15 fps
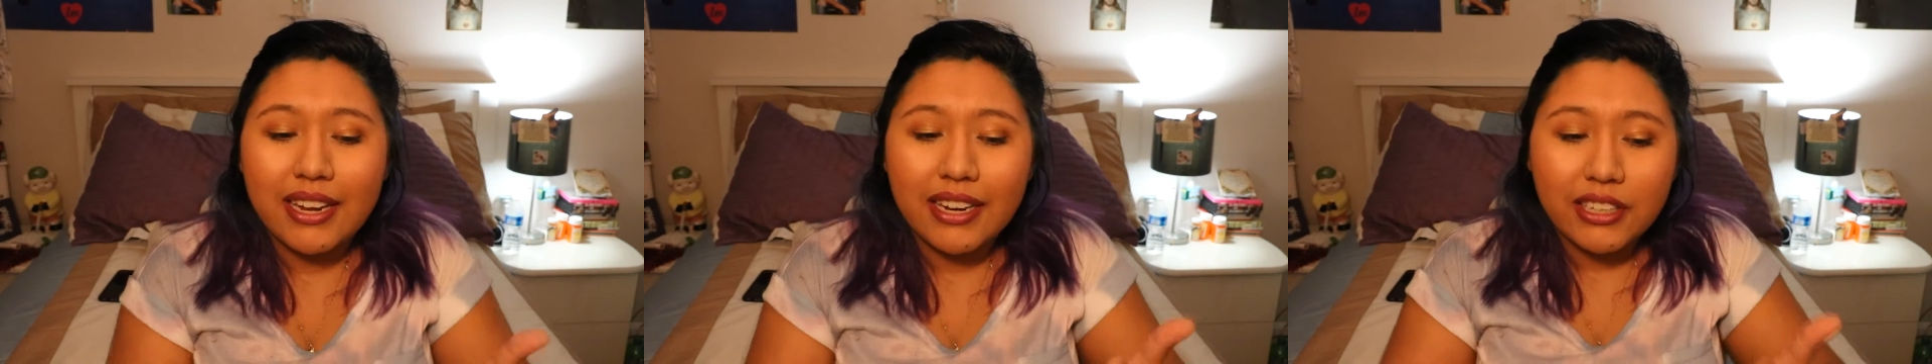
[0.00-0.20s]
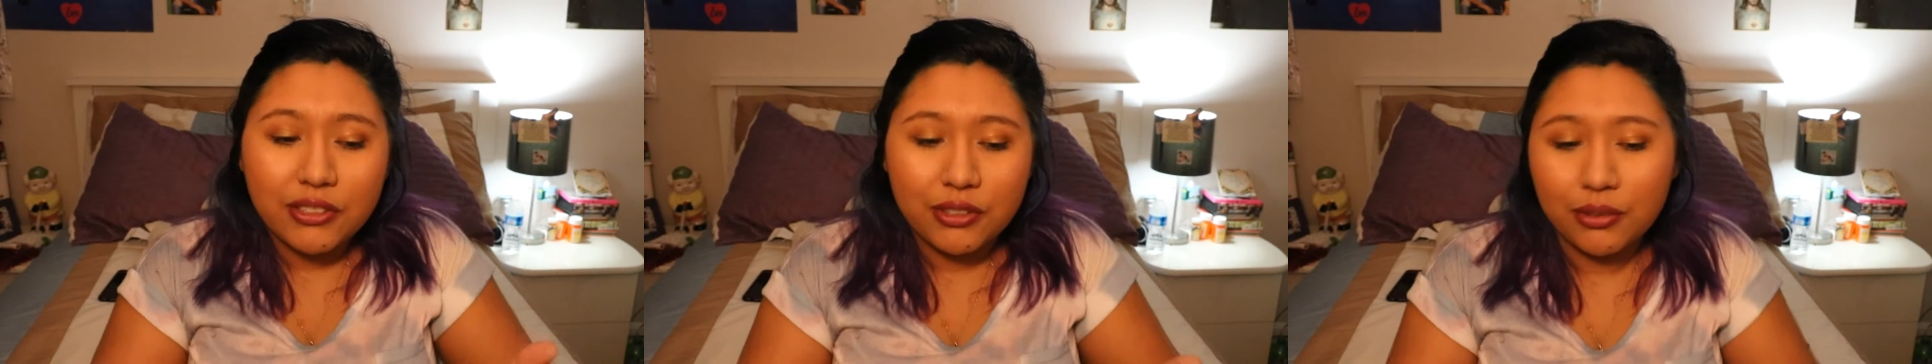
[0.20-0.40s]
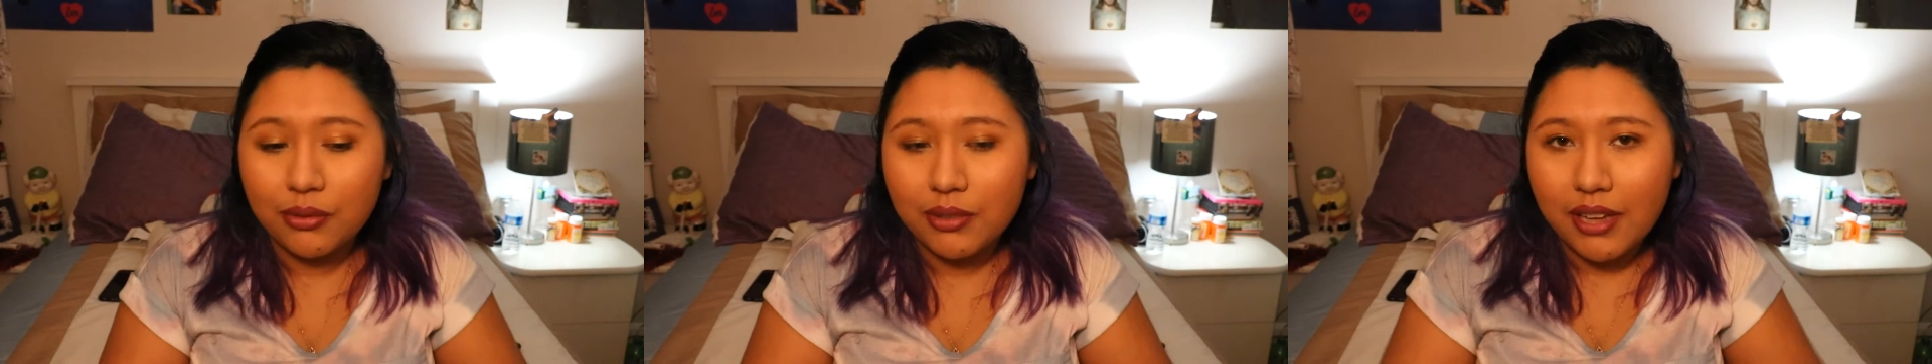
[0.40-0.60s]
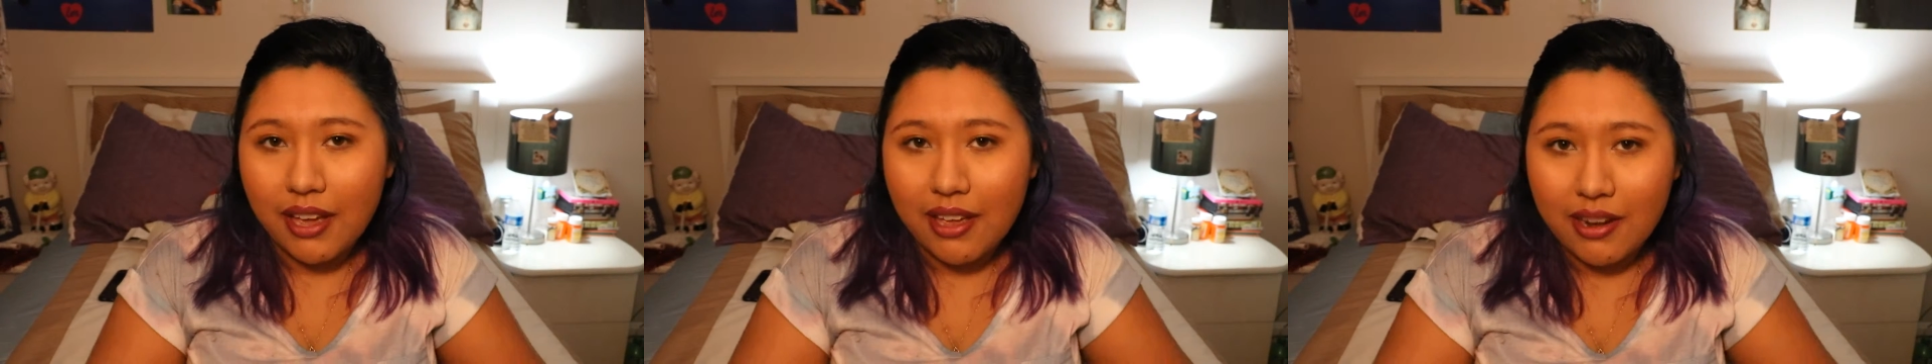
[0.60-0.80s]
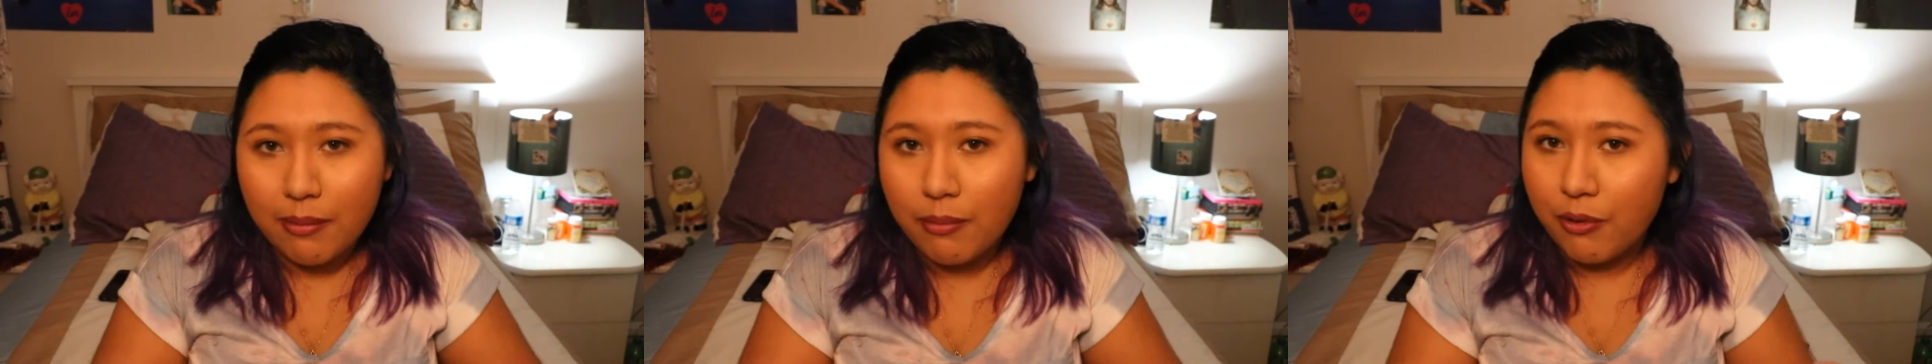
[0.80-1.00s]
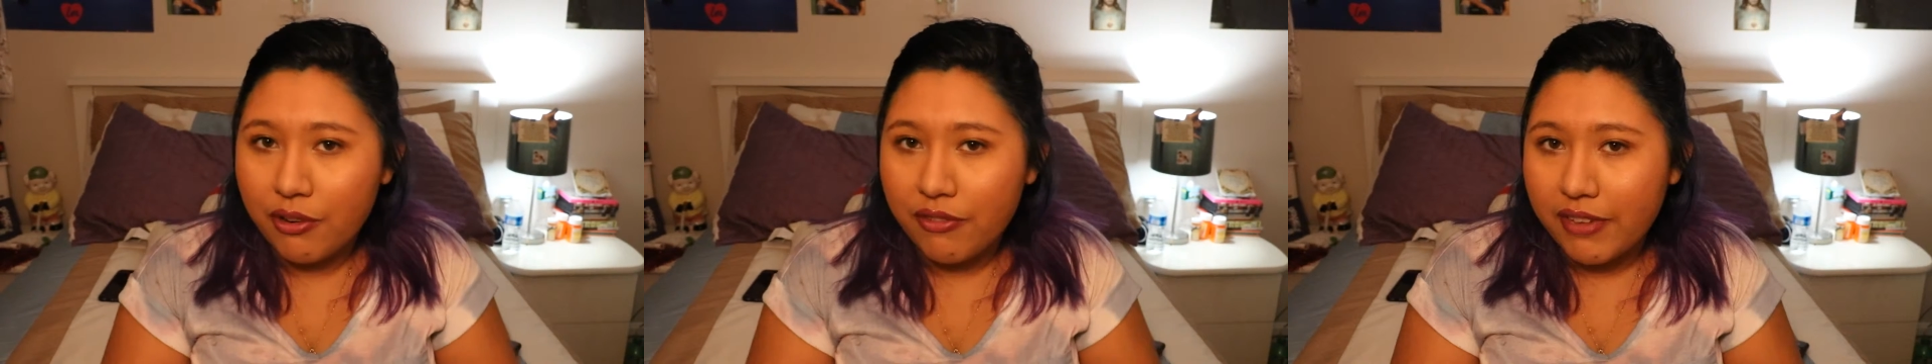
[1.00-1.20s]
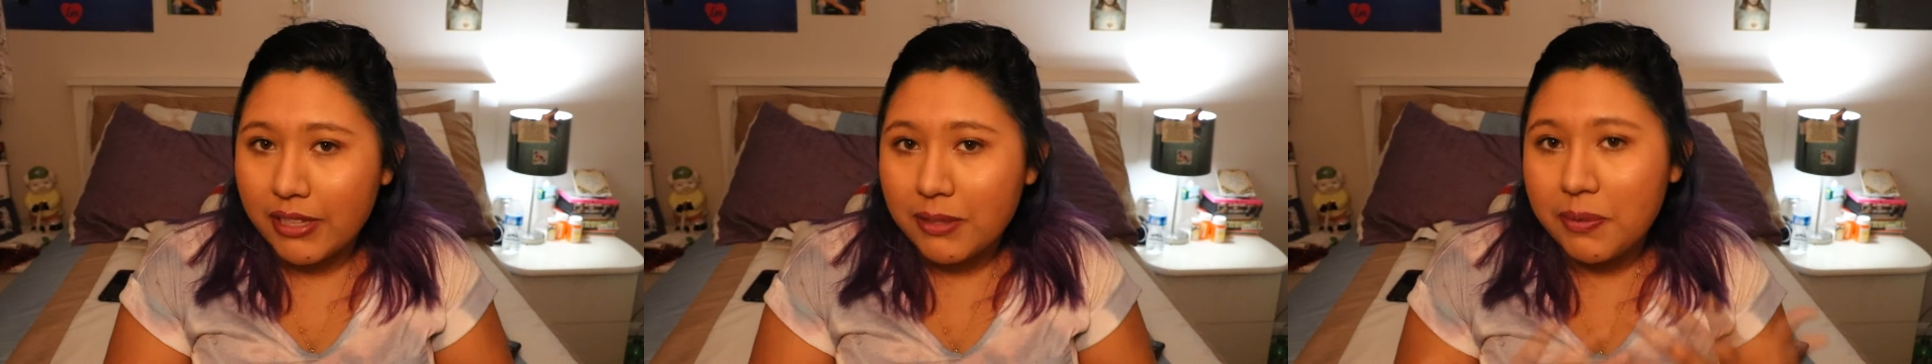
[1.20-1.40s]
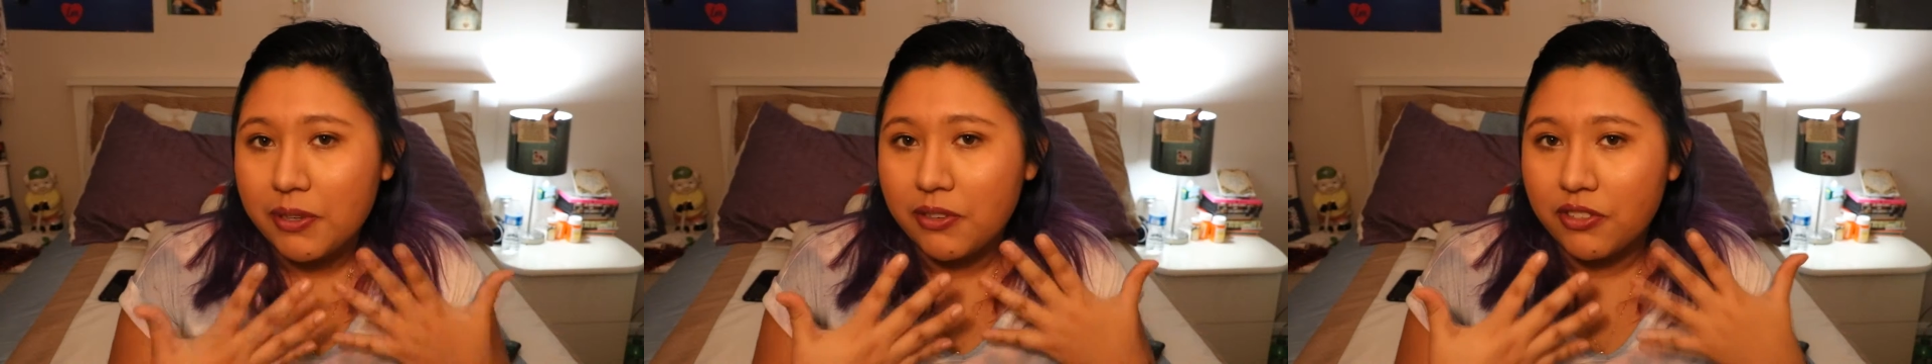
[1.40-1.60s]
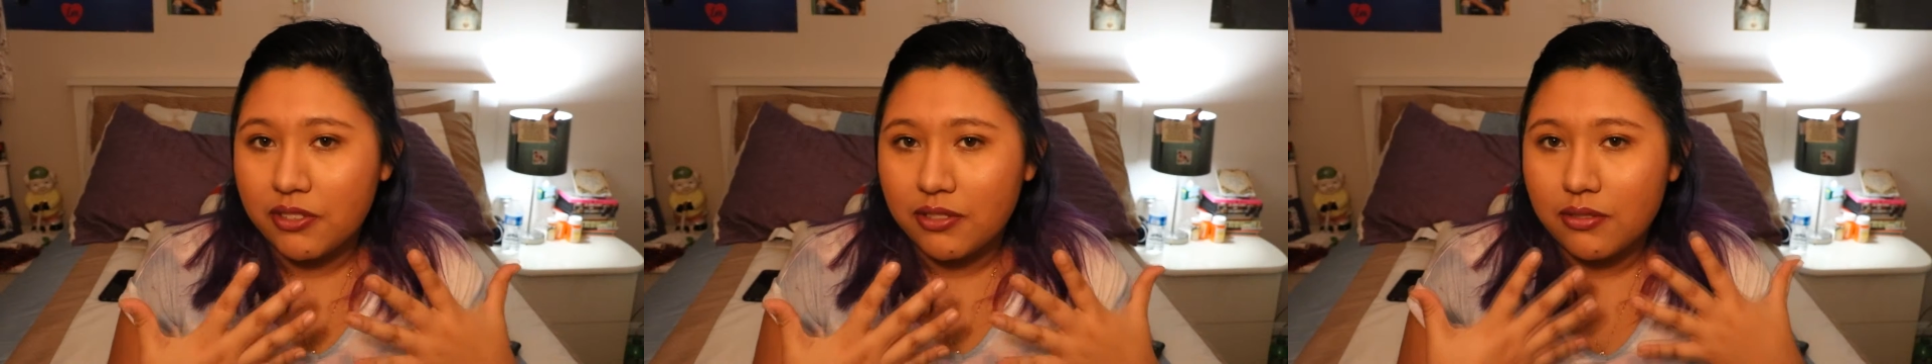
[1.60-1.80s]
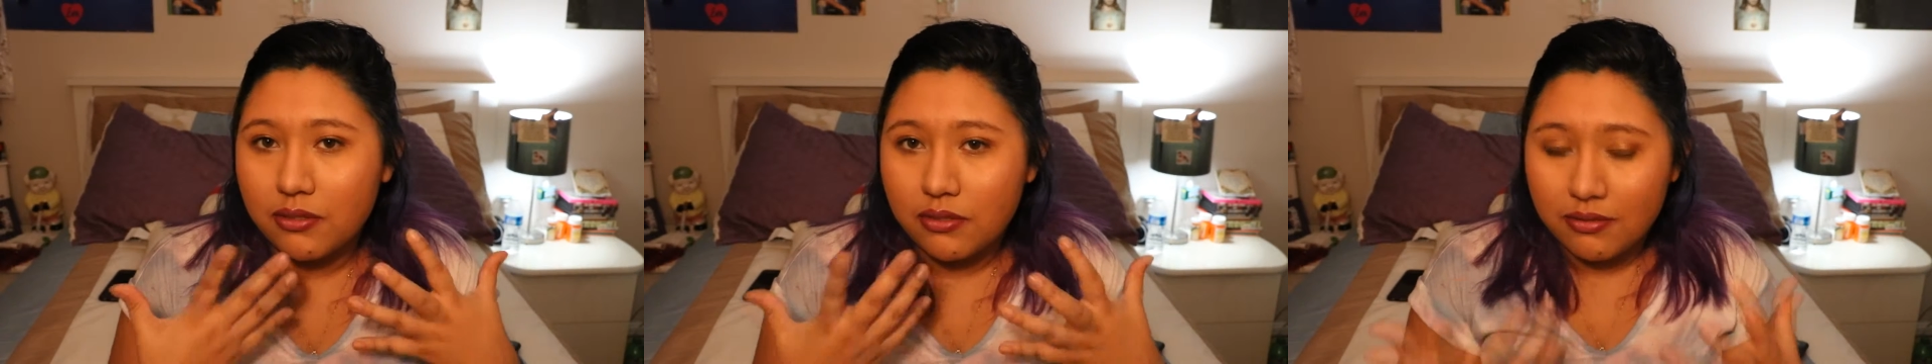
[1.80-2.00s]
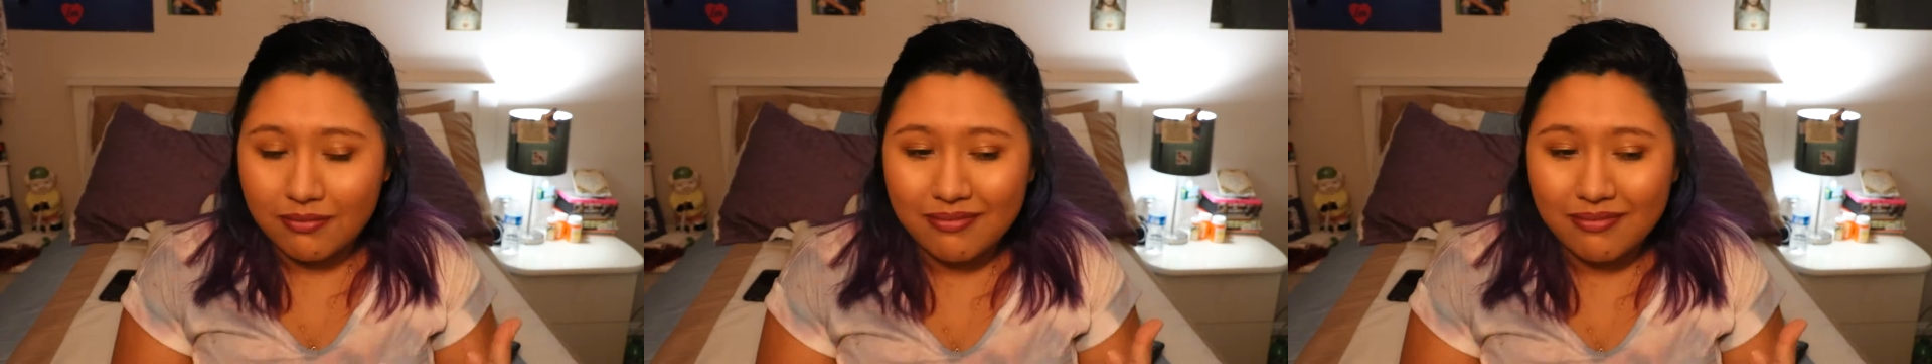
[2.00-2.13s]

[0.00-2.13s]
and I do. And it motivates me to just,